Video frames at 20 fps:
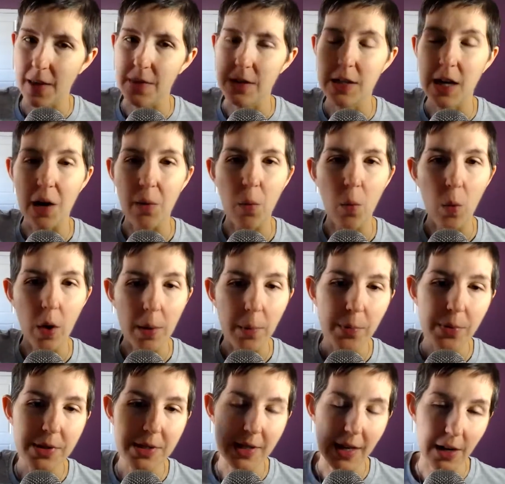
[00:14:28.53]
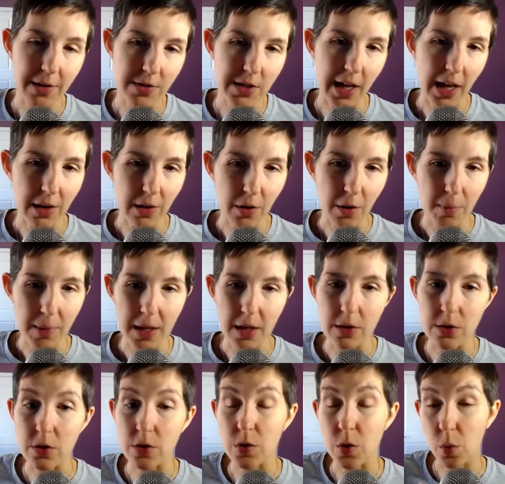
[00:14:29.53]
the top 1% of technical
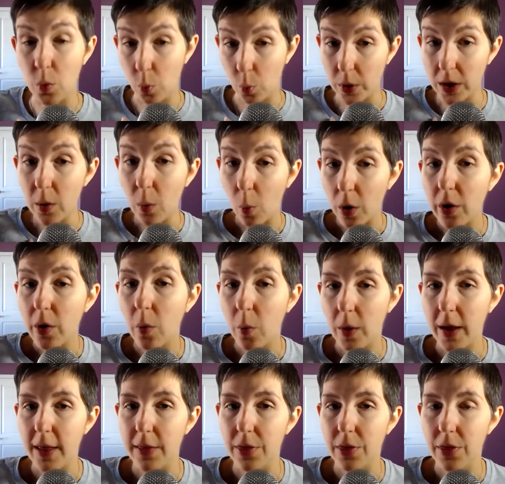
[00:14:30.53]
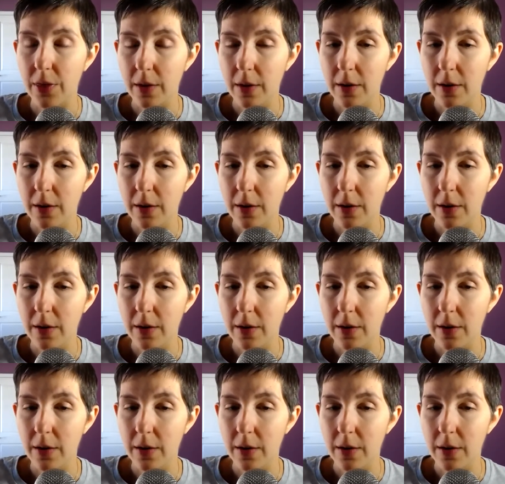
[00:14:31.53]
managers who we work with,